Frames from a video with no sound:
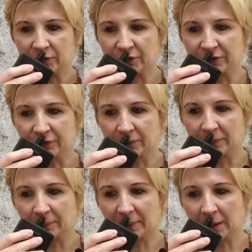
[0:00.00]
just
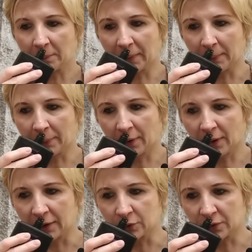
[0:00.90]
pink pepper
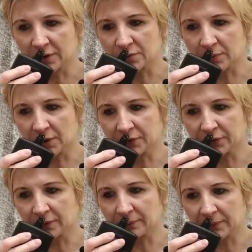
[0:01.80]
and orange
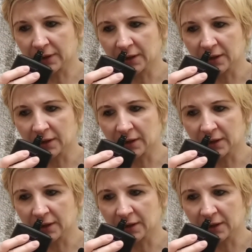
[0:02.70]
blossom